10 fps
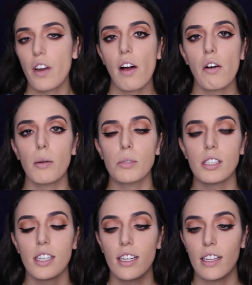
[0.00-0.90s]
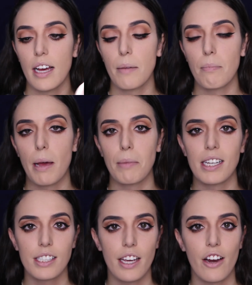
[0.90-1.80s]
So now I'm just gonna let my
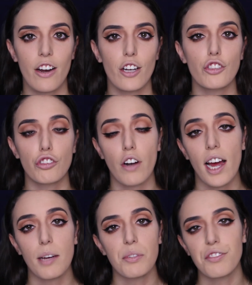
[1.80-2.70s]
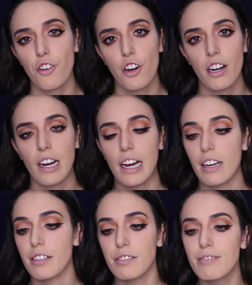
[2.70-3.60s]
mascara dry before
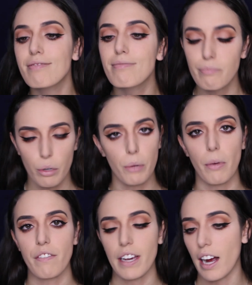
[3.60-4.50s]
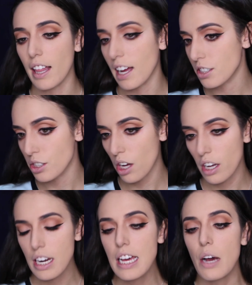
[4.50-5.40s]
I put my fake eyelashes
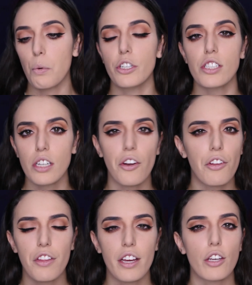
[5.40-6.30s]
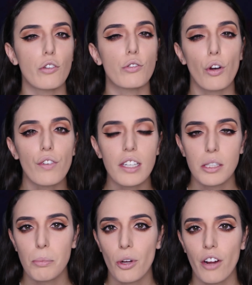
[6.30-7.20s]
on, which is another thing. You don't
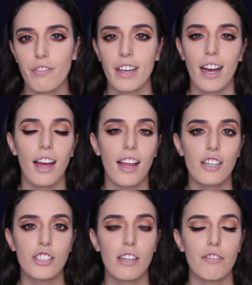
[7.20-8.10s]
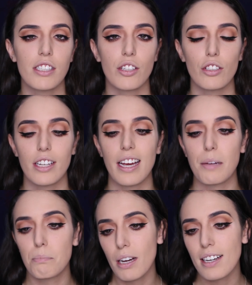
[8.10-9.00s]
need to put on fake eyelashes every single
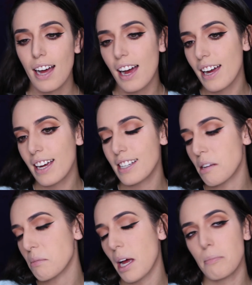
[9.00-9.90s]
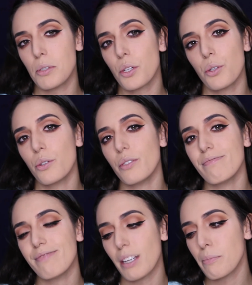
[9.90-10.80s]
day, but I sometimes do,
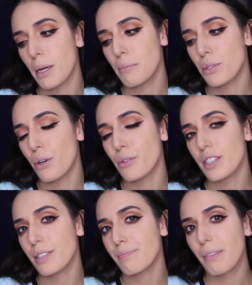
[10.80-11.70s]
sometimes don't.